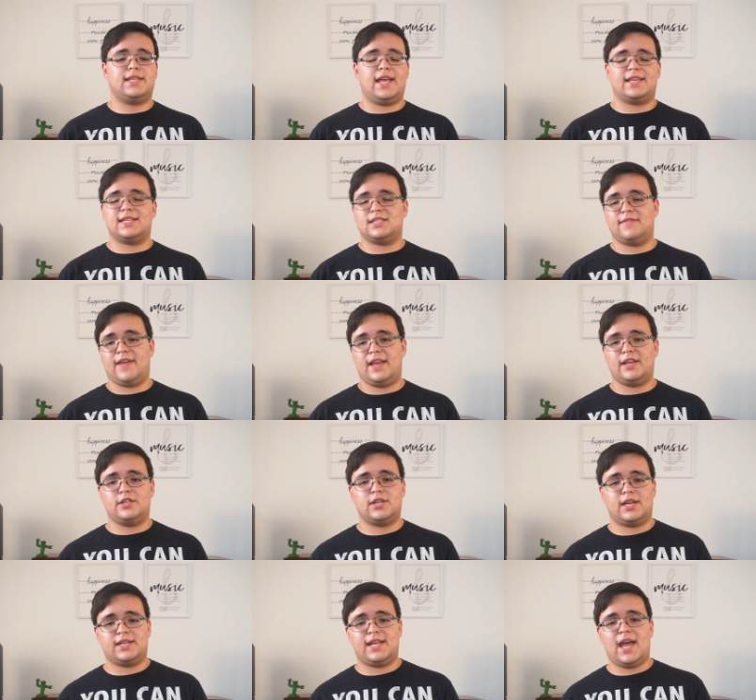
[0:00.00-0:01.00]
get disadvantage
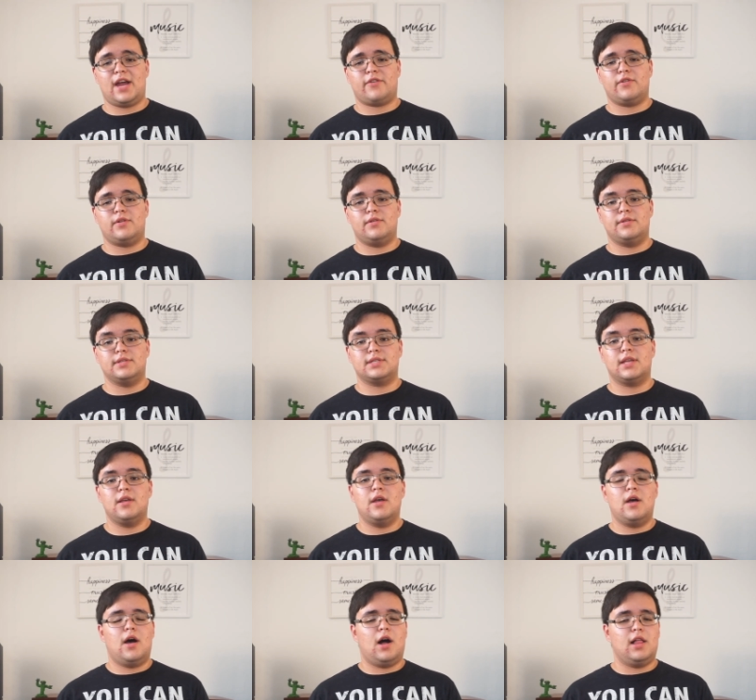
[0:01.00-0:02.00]
on attack rolls,
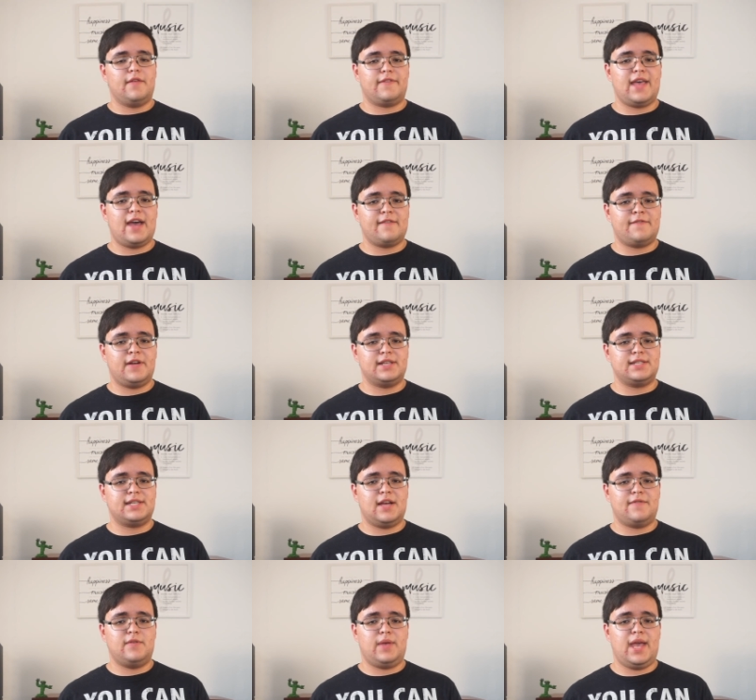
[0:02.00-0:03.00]
all of that fun
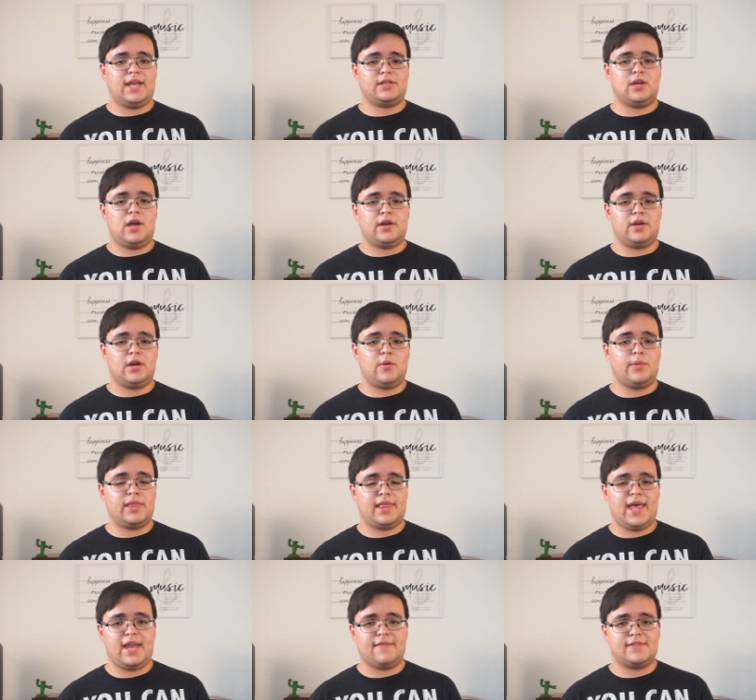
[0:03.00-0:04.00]
stuff. You can't target her with
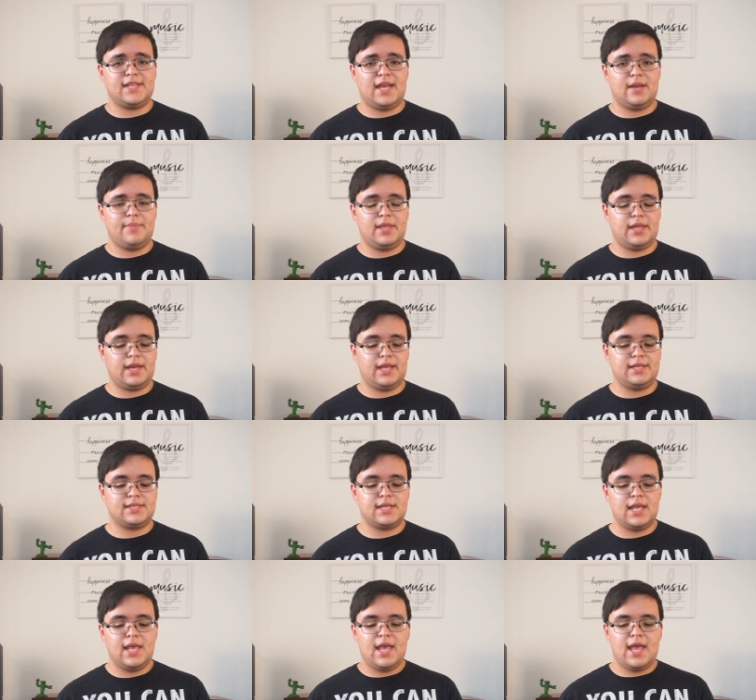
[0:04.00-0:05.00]
line of sight abilities.
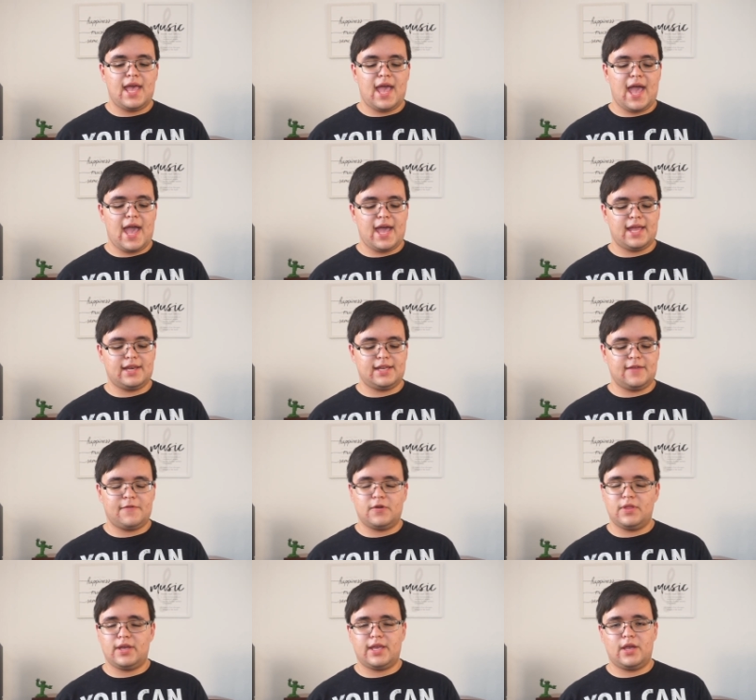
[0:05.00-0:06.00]
And if
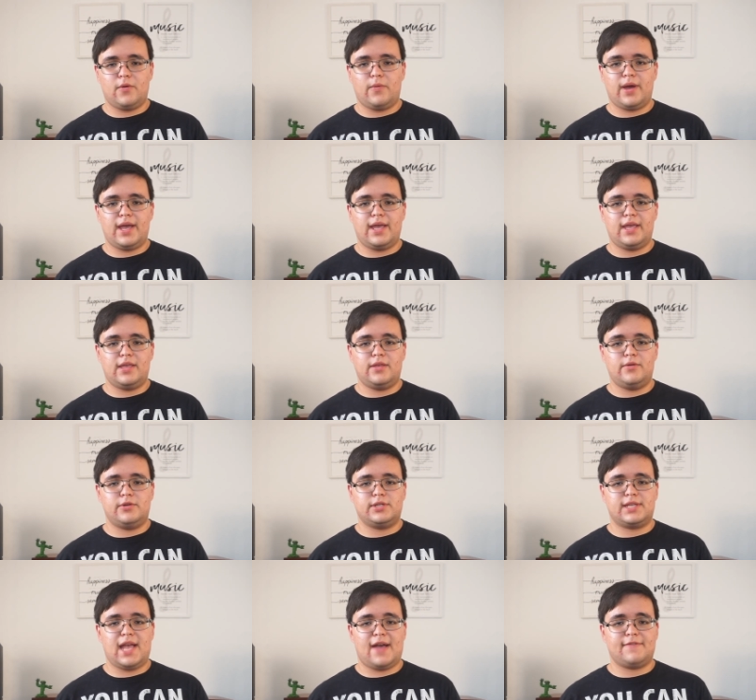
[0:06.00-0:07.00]
you're looking away, you
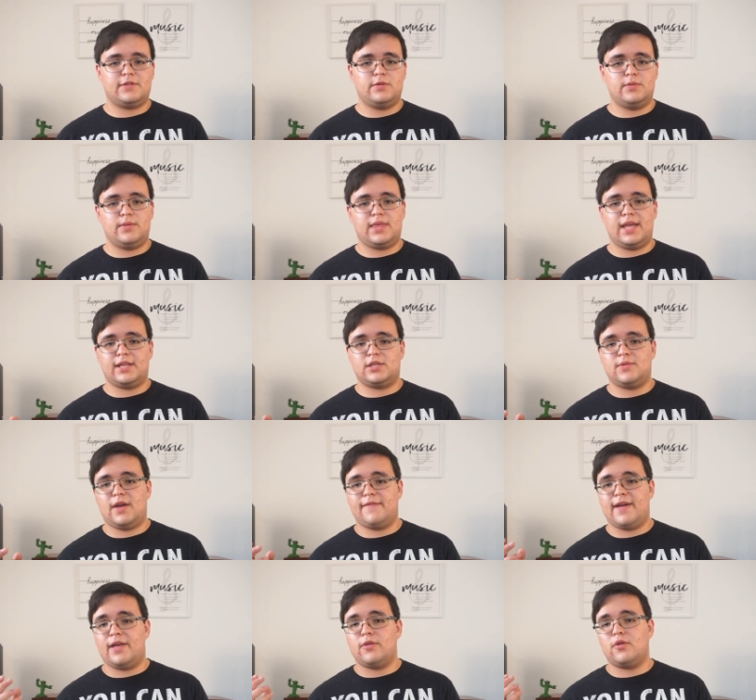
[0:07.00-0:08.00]
just have to think do I
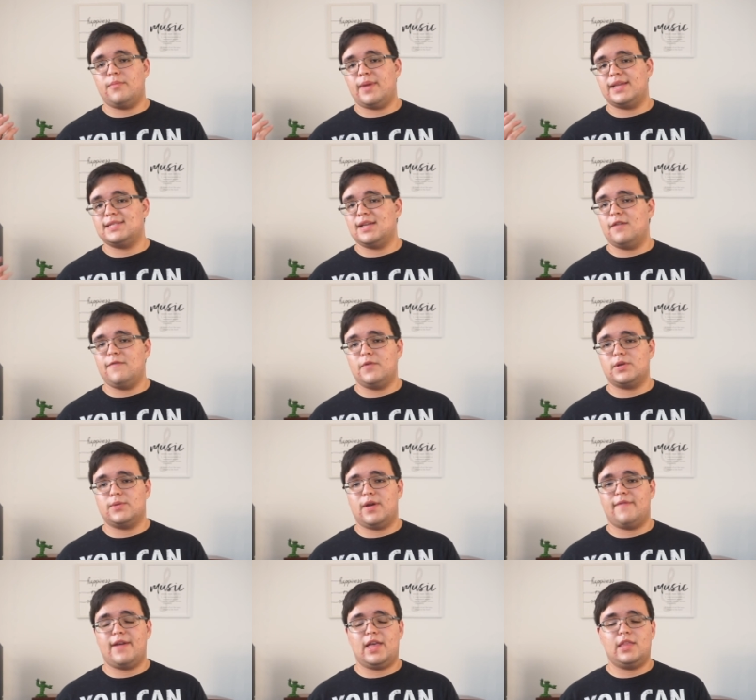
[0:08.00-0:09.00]
value myself or do
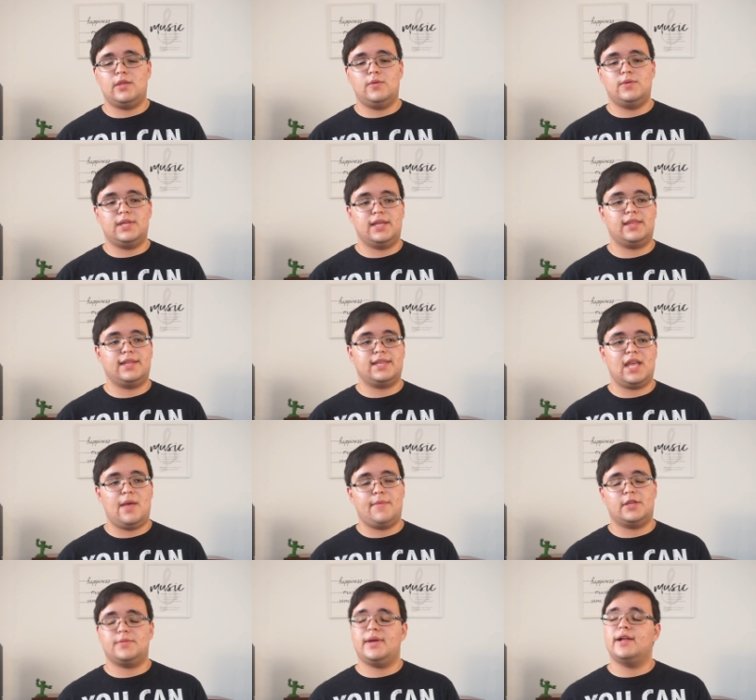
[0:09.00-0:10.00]
I value dealing
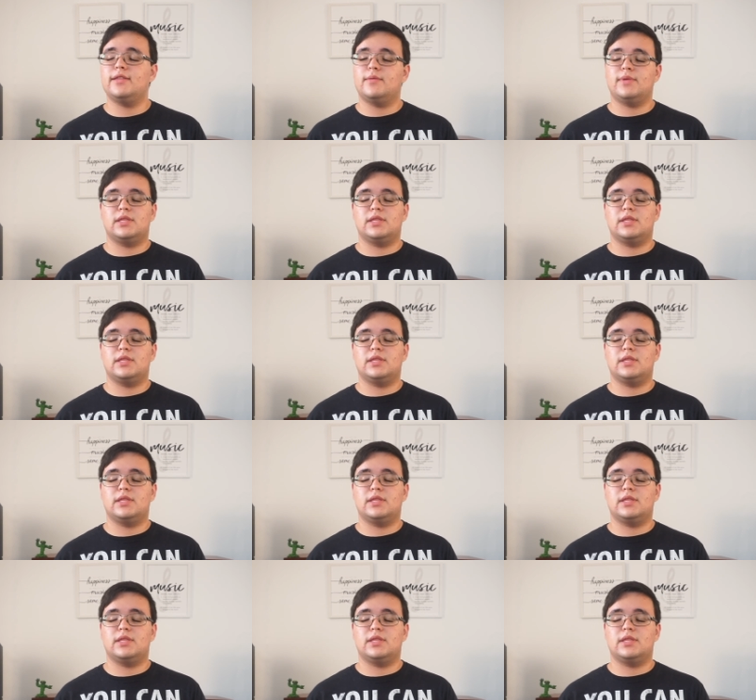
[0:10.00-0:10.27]
damage? We all know what